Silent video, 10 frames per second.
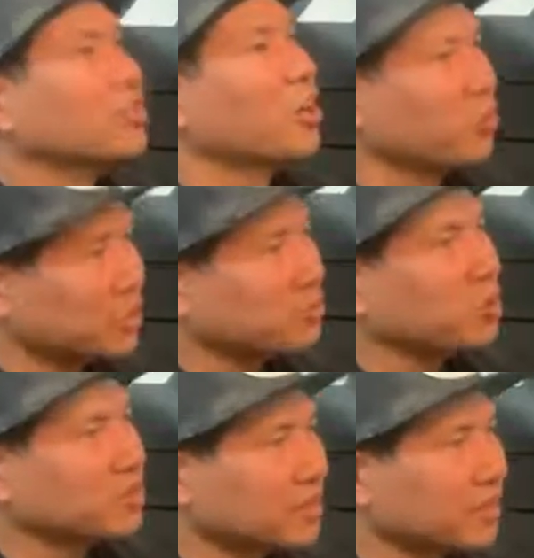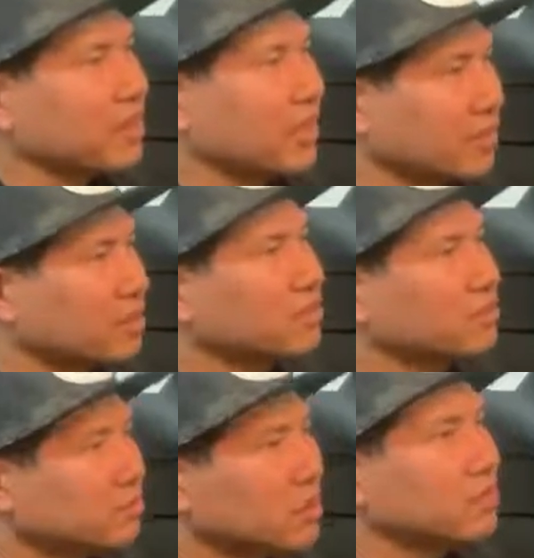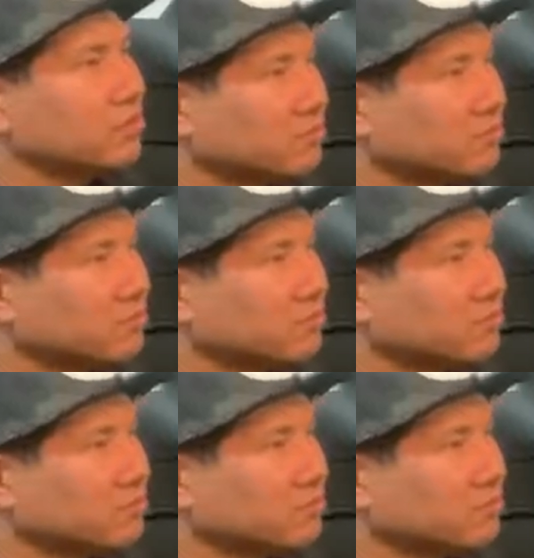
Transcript: Long-range boat, 7-dayer, really? Yep.